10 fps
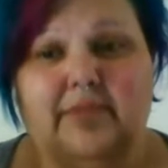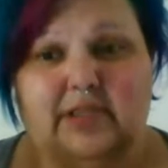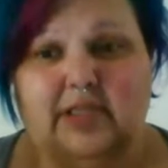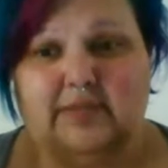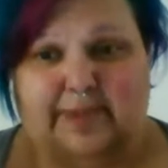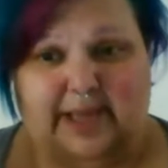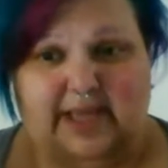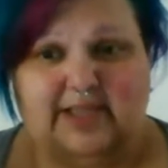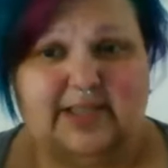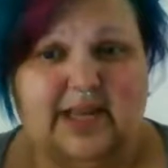the
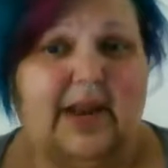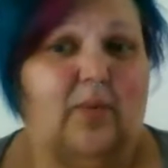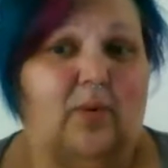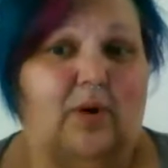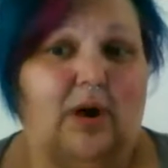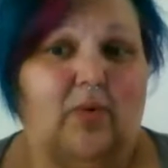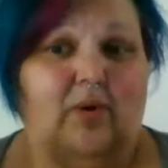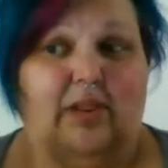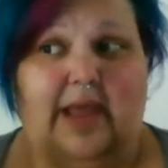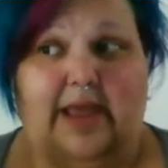pants that I wore
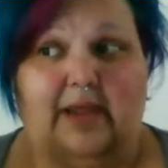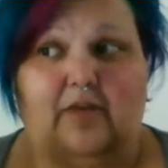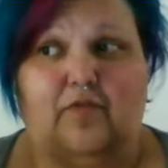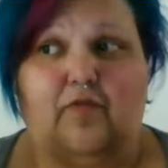were like